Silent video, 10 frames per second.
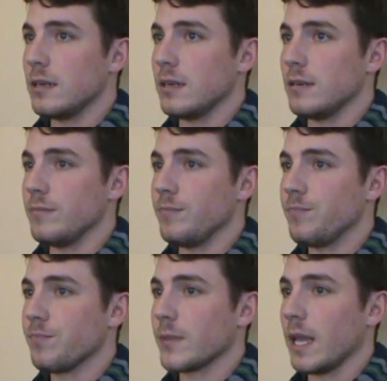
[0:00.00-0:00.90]
Um,
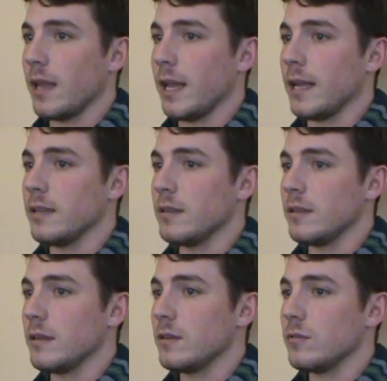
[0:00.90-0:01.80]

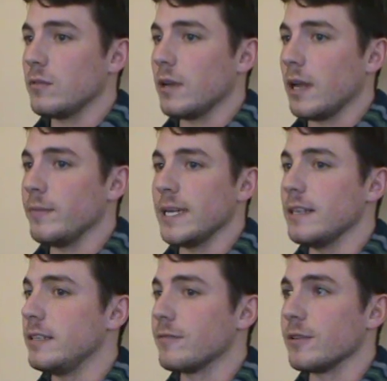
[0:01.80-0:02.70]
and I
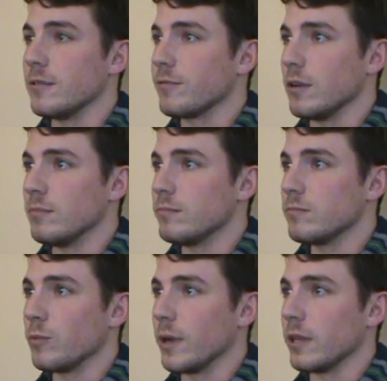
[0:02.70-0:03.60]
mean, it differed from
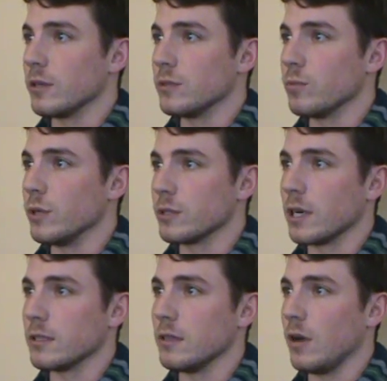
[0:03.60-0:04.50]
whether we were
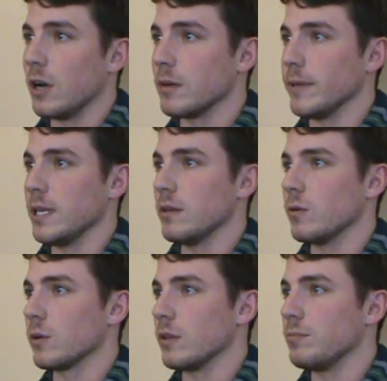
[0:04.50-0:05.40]
talking to the army
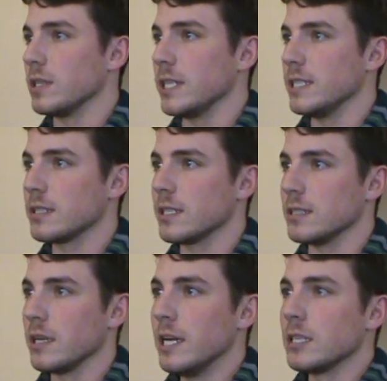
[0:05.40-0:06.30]
or the police,
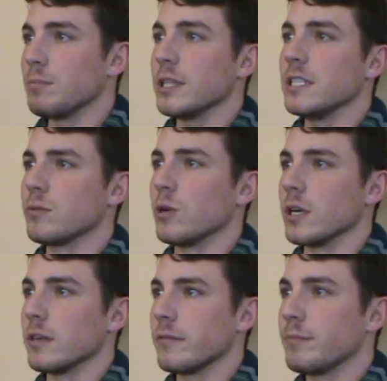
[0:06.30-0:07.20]
because the police
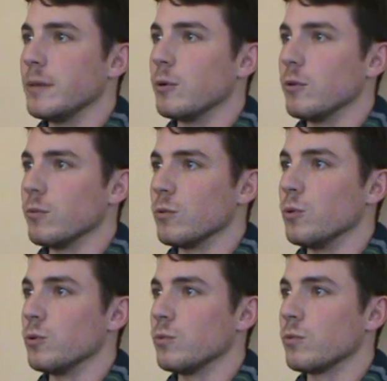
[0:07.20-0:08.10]
were people
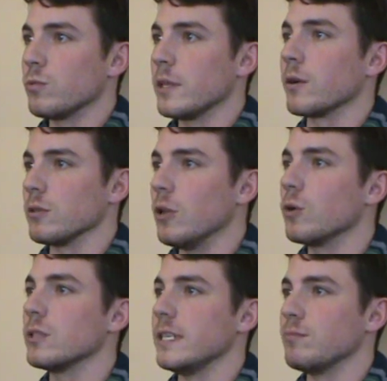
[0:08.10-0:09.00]
who they were
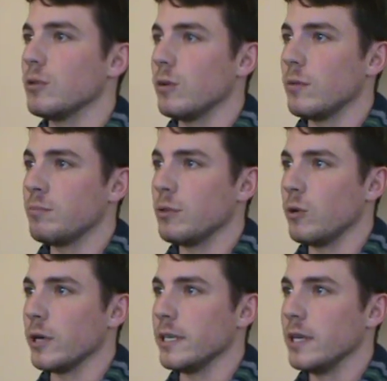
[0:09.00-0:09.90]
locally
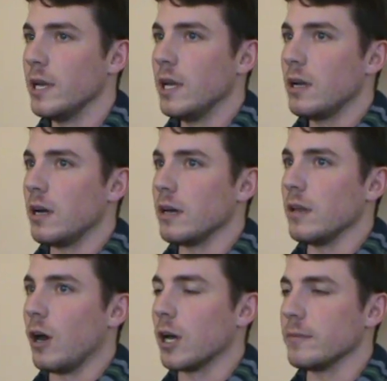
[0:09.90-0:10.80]
employed. Uh,
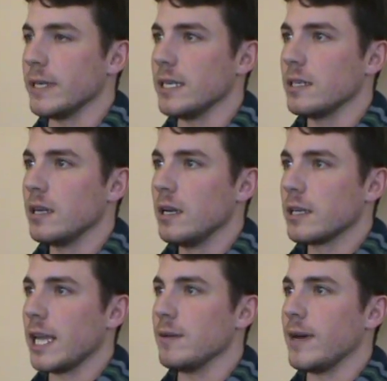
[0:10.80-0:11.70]
the army
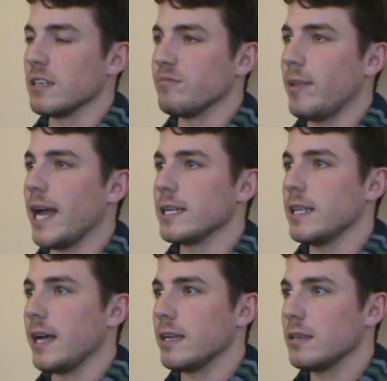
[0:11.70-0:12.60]
came out of
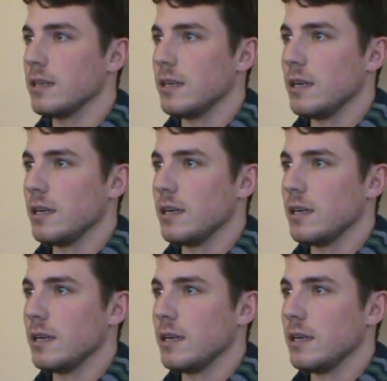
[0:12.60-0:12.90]
Baghdad.